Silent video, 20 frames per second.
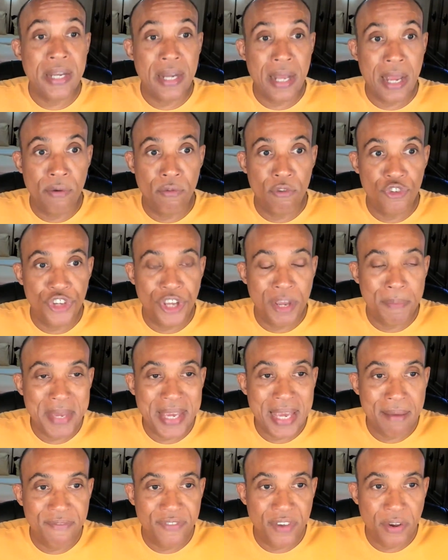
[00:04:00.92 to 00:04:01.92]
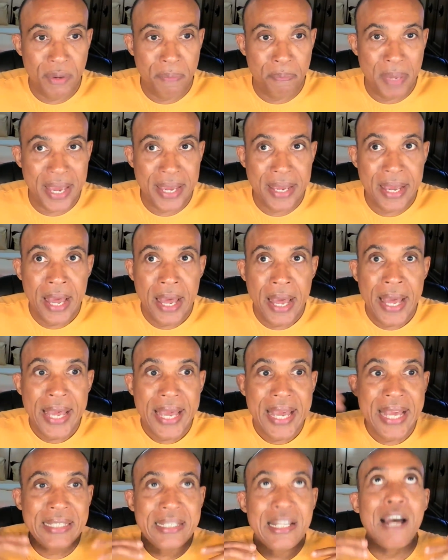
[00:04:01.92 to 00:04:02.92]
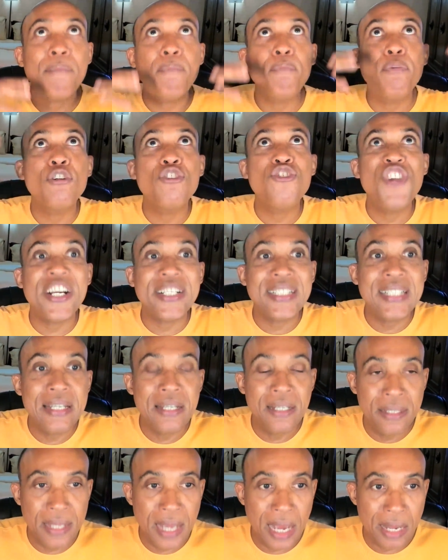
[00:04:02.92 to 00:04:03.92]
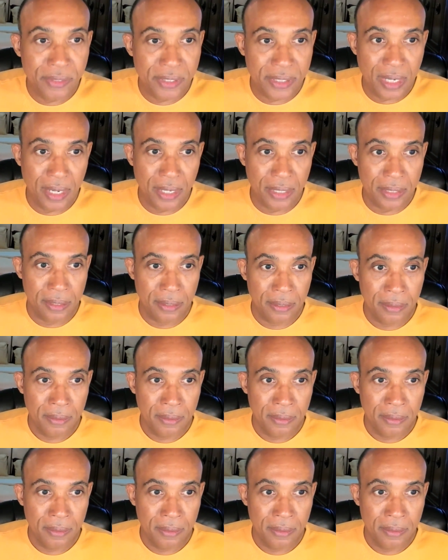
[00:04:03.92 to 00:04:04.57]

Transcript: in energy and became very big, is now projected on the outside.